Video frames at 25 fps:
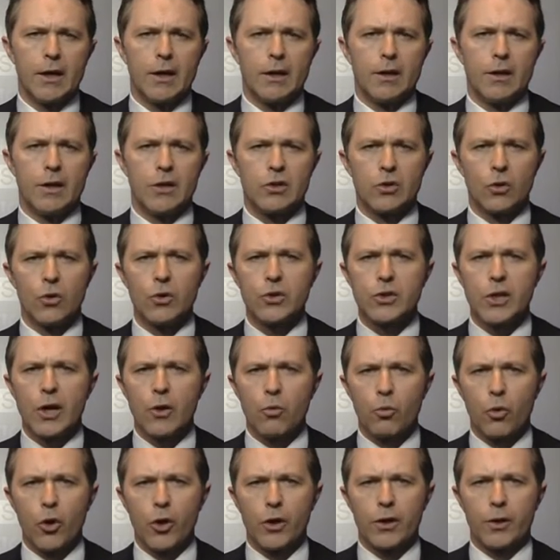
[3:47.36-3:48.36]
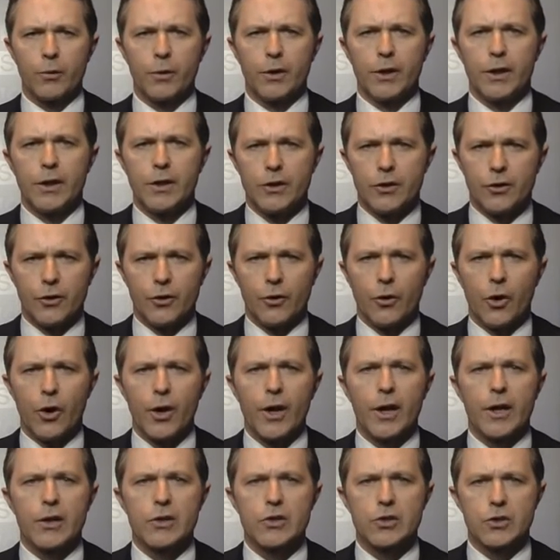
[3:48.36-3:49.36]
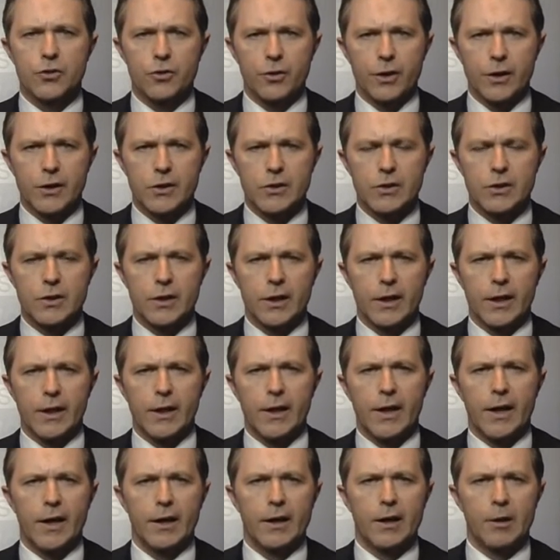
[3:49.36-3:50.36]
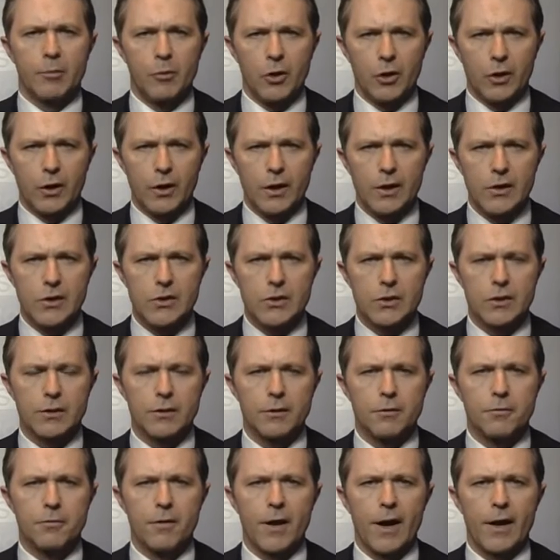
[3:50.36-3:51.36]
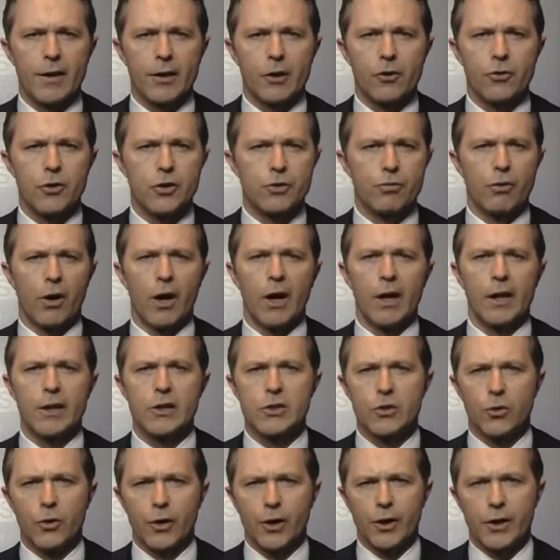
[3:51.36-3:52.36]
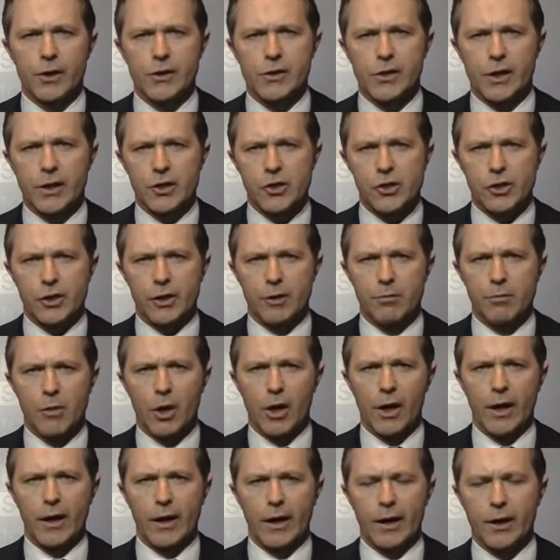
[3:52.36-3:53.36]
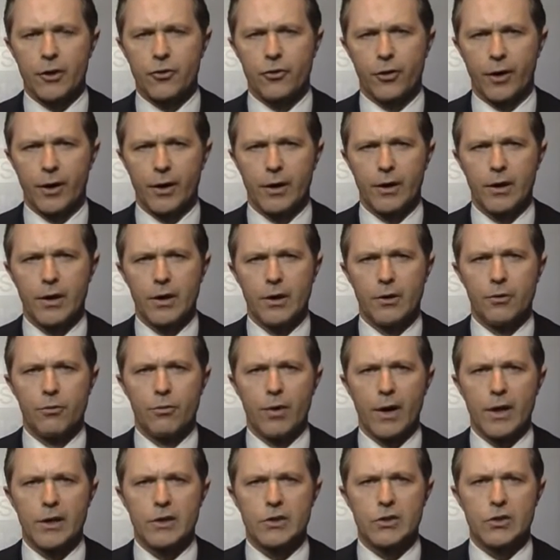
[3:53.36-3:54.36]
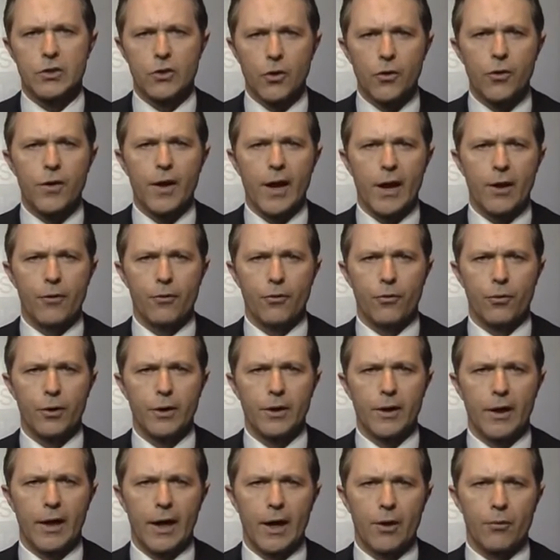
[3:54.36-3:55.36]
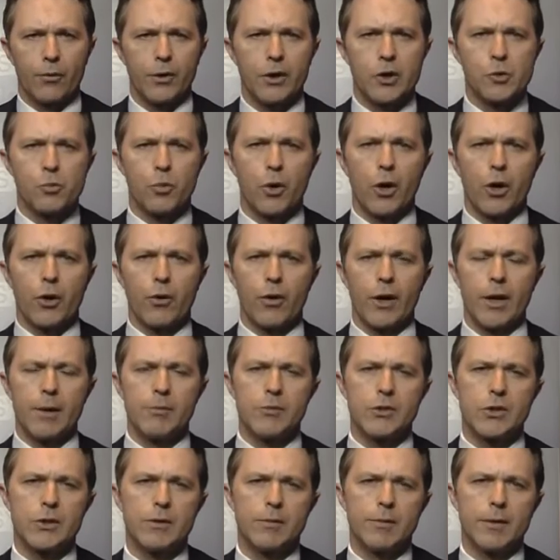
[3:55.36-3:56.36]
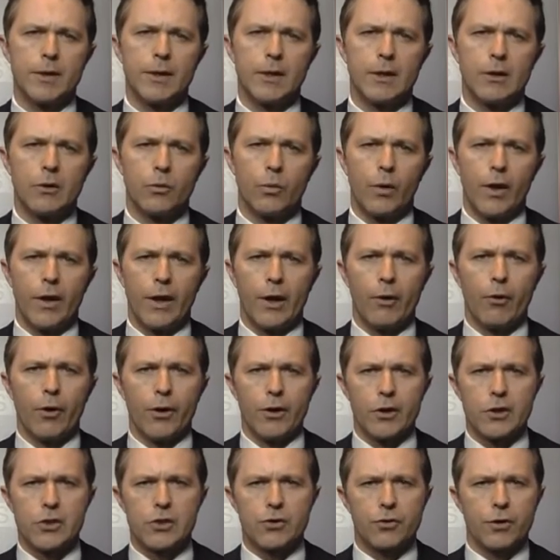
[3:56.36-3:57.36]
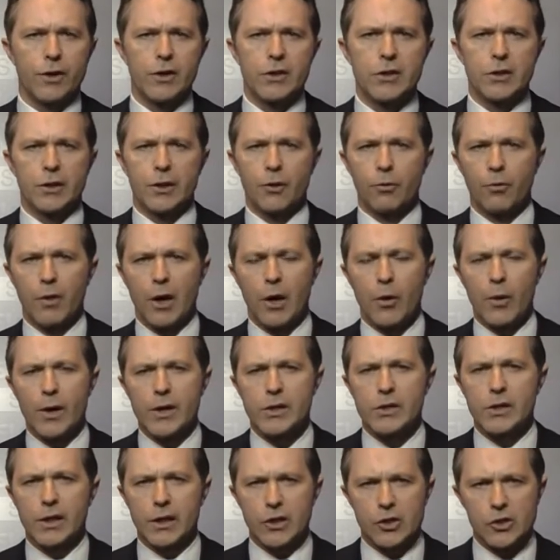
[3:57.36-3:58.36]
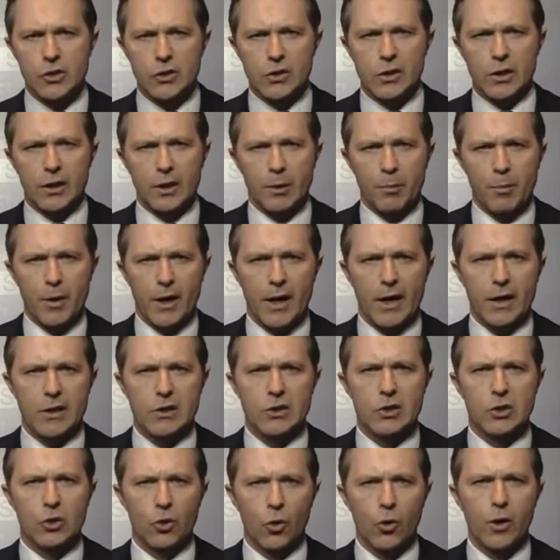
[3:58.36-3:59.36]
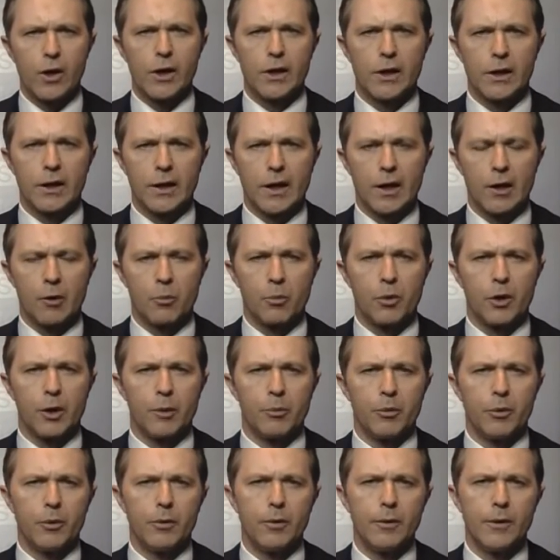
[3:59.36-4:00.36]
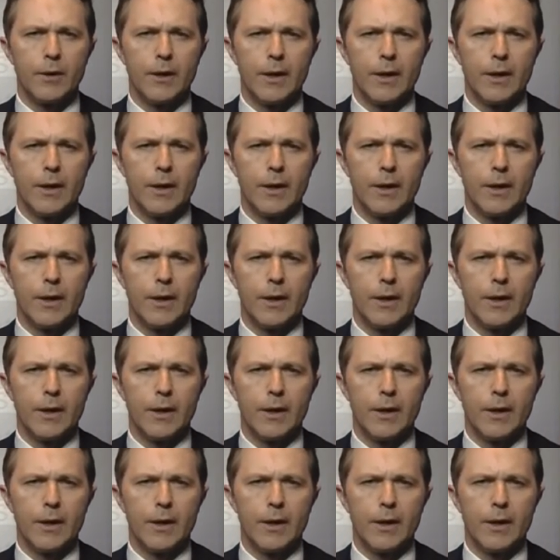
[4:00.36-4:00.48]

there's also work that we need to do on our streets and in our communities. Father Chris Riley's organisation in my electorate runs youth outreach programs where they're on the streets, at the railway stations, in the parks, talking to young people.